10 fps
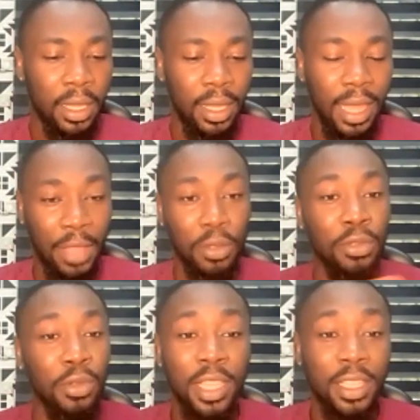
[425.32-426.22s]
I don't
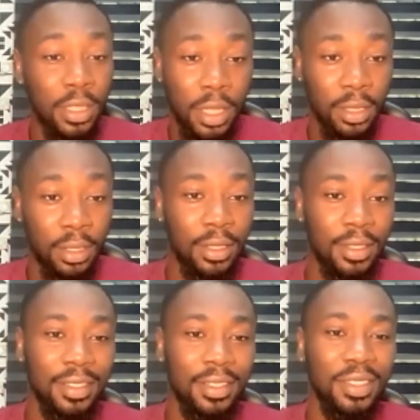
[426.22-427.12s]
know anything.
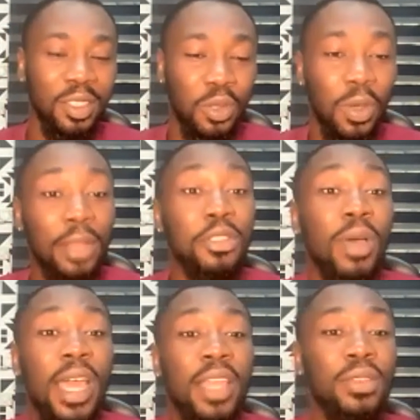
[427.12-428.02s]
So how do
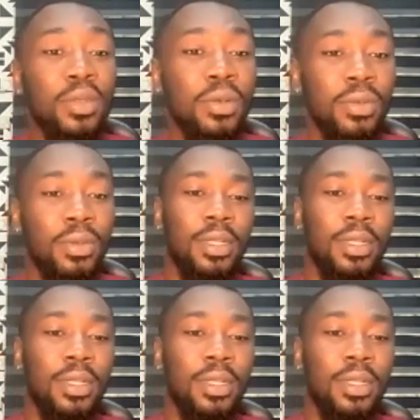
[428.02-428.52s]
I know?